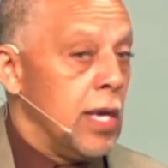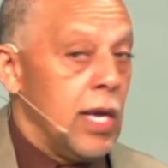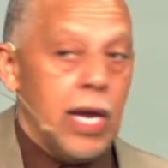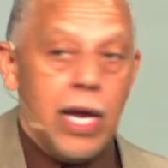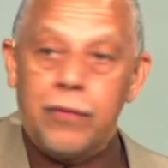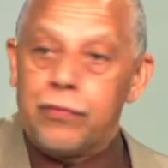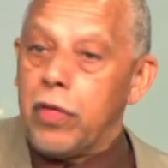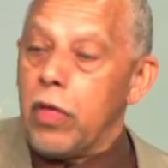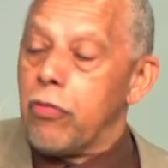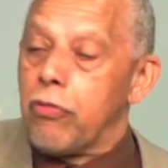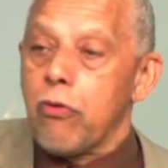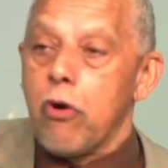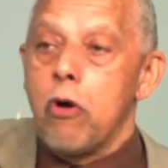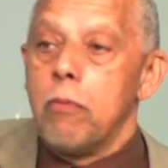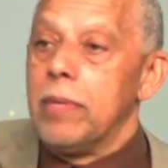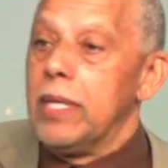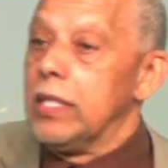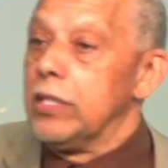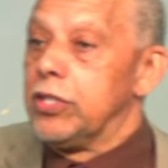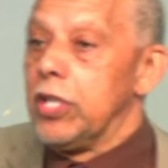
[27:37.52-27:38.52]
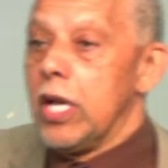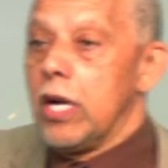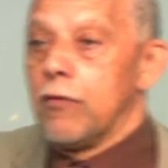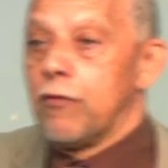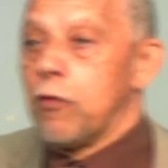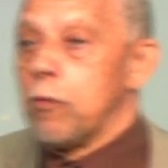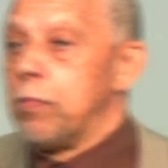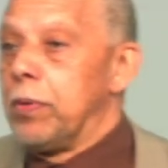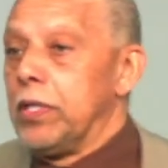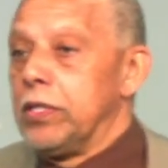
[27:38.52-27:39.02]
if they throw me in jail
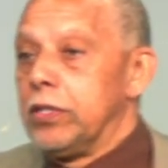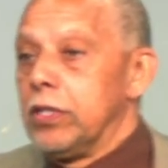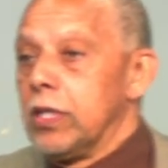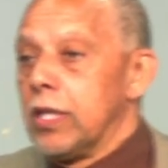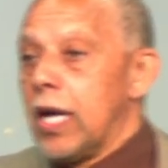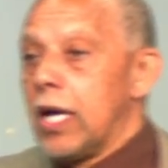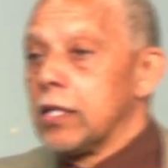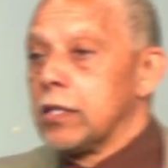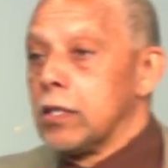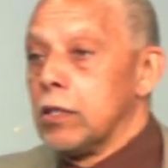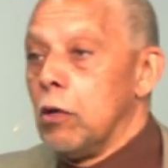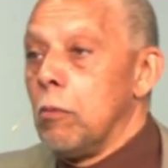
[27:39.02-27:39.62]
for preaching the gospel,